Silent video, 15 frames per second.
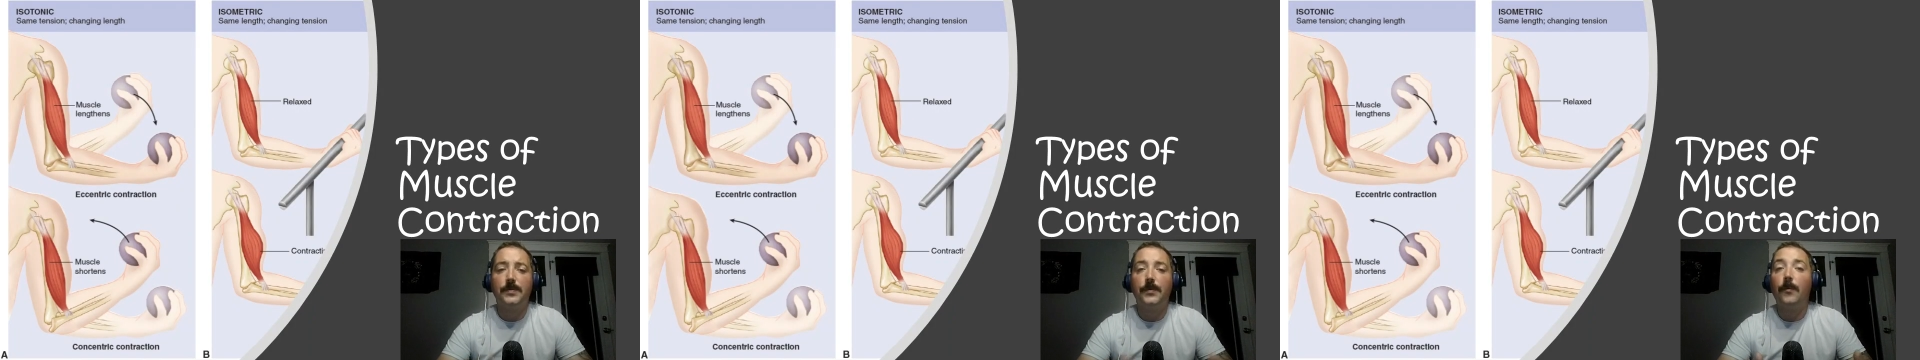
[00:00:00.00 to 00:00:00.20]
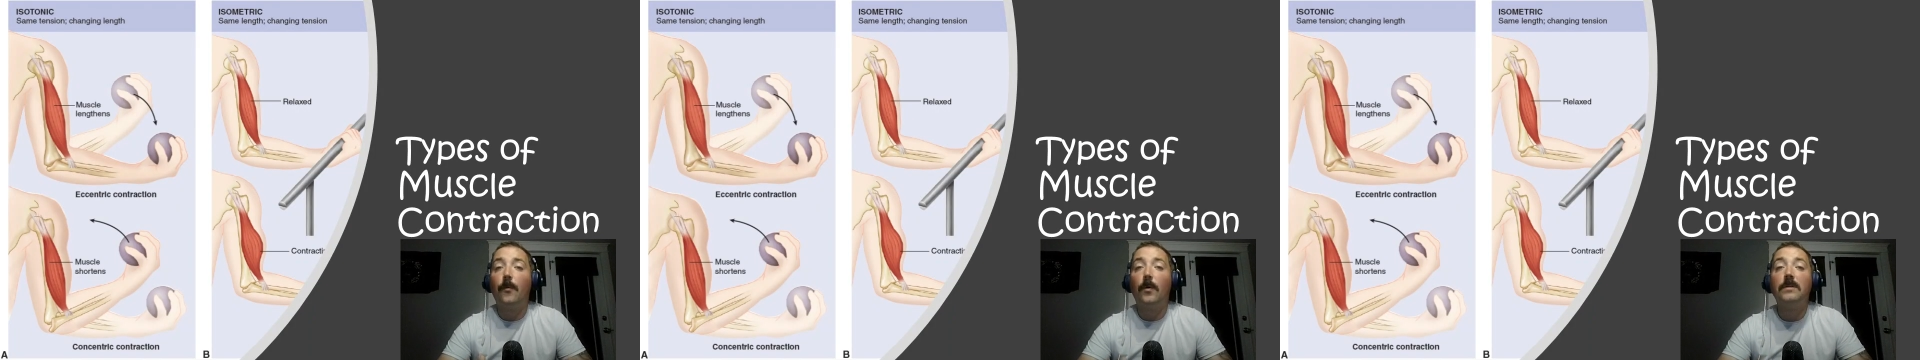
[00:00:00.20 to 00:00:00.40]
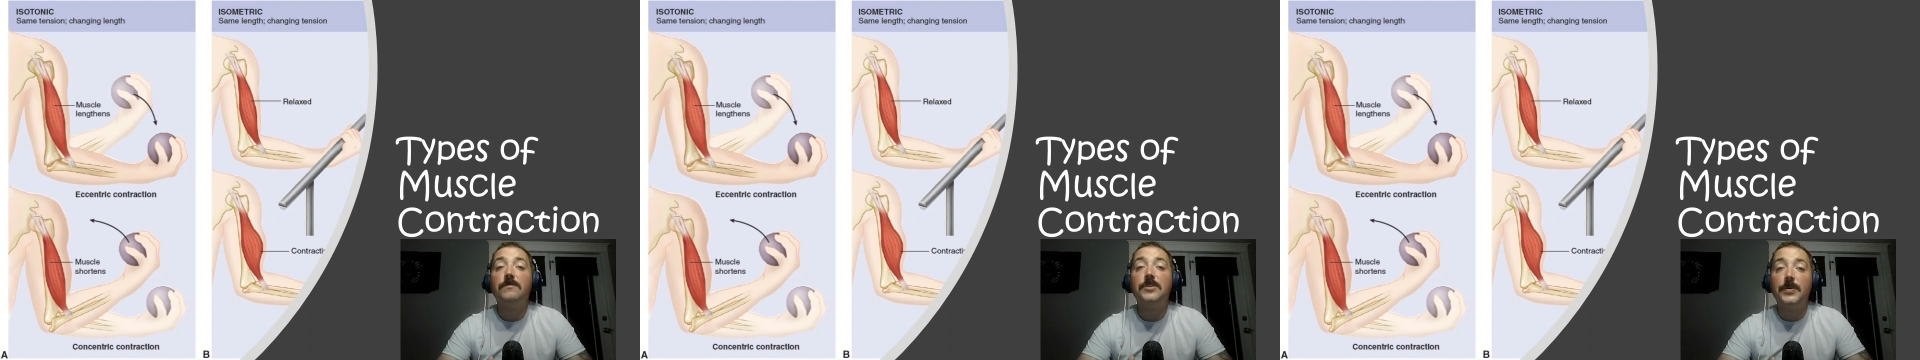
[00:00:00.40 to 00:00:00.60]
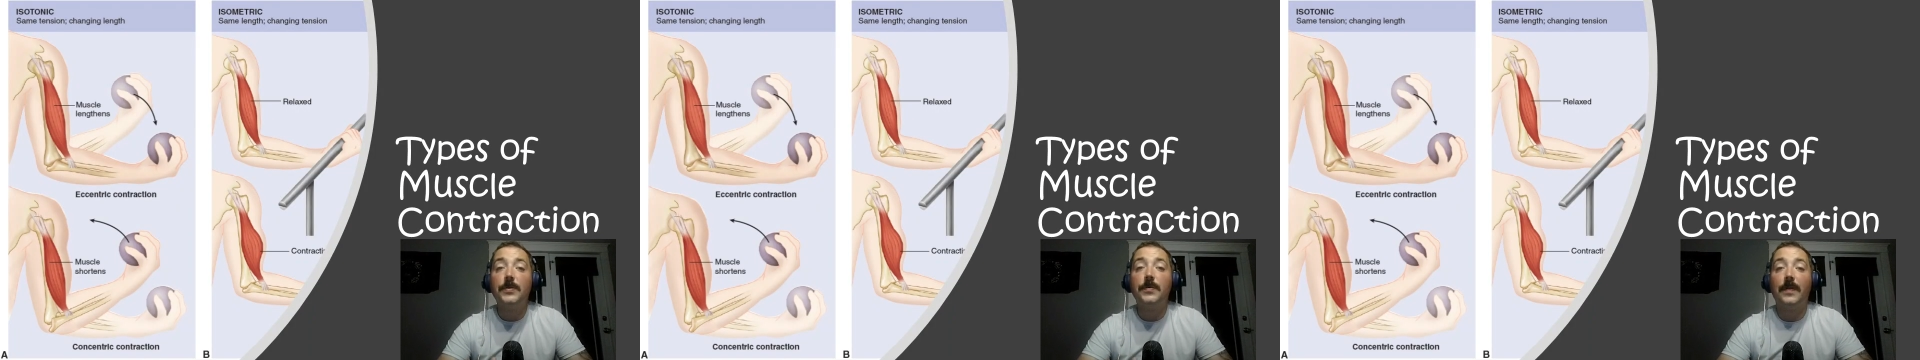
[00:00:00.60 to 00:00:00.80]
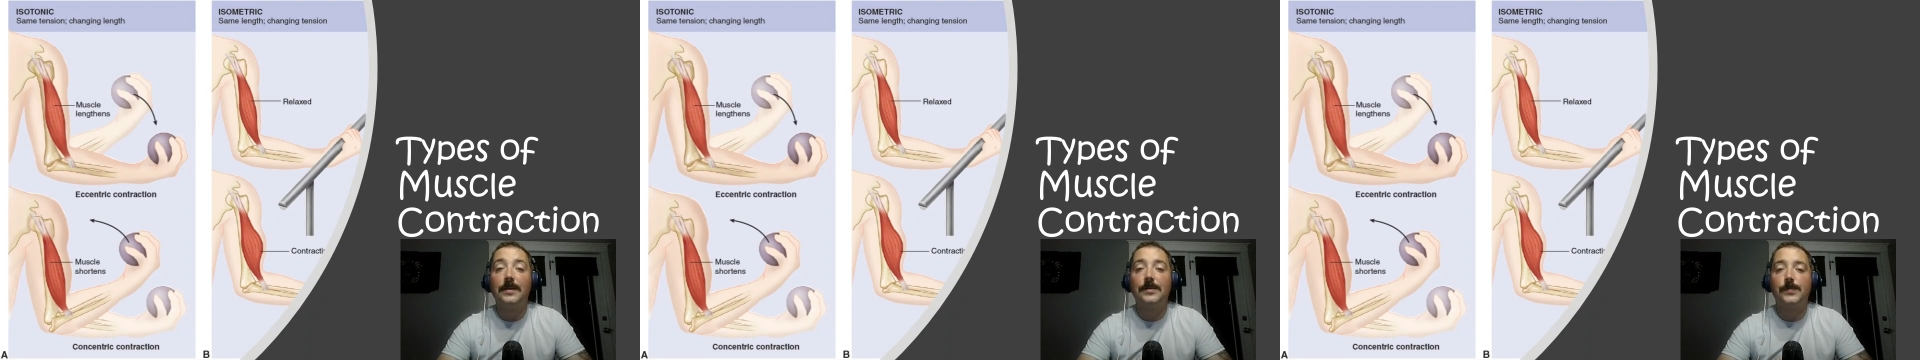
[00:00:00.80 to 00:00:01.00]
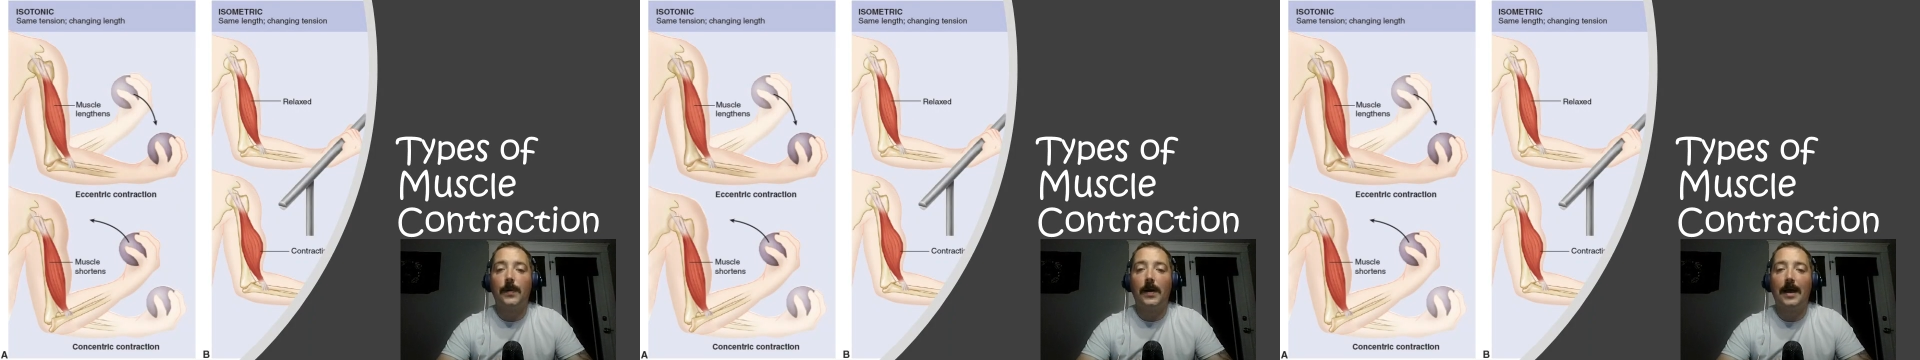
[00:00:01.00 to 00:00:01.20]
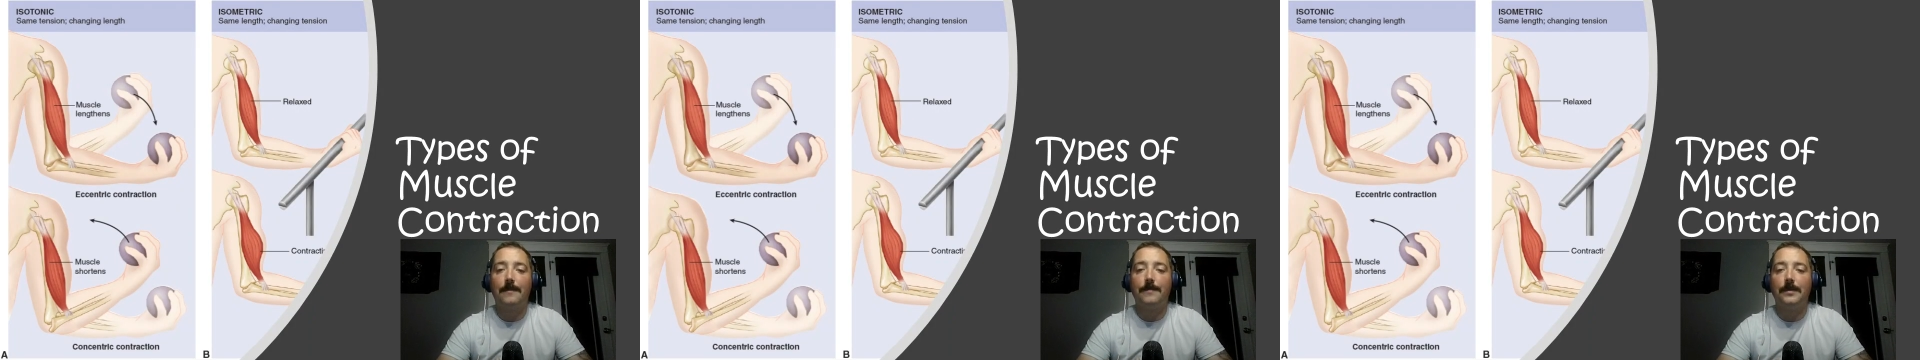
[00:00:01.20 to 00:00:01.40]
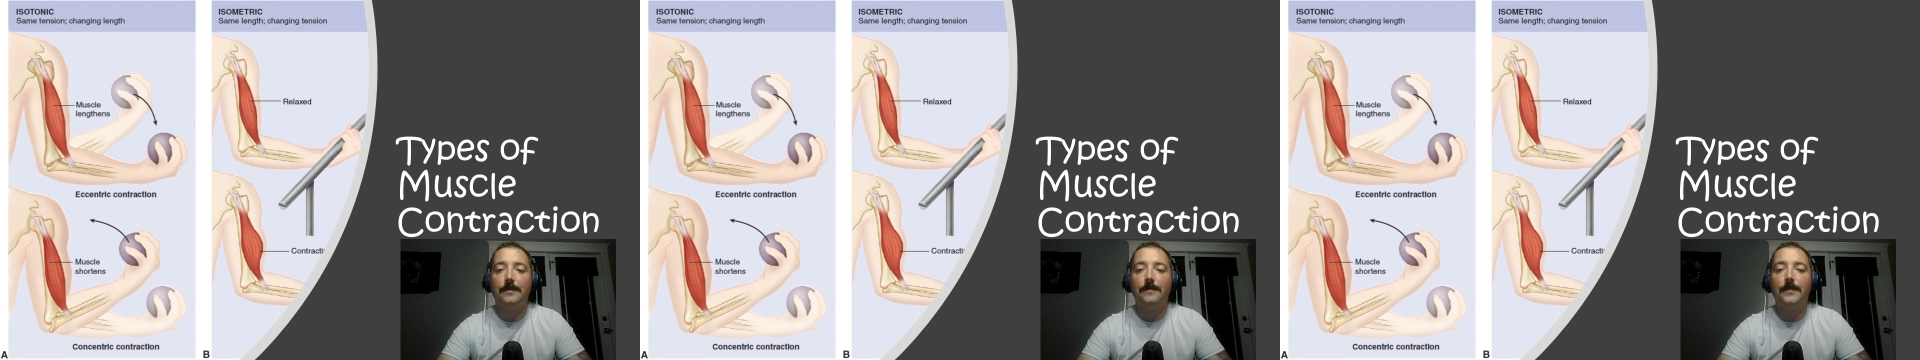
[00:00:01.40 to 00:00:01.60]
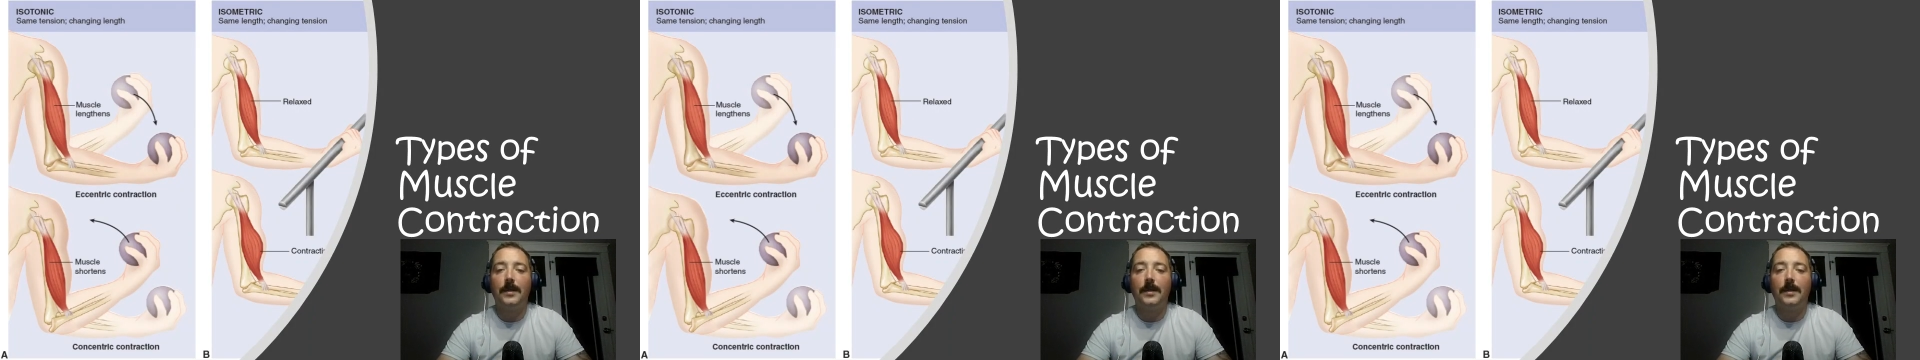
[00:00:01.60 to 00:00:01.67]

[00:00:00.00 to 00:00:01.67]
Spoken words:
one of two things will happen.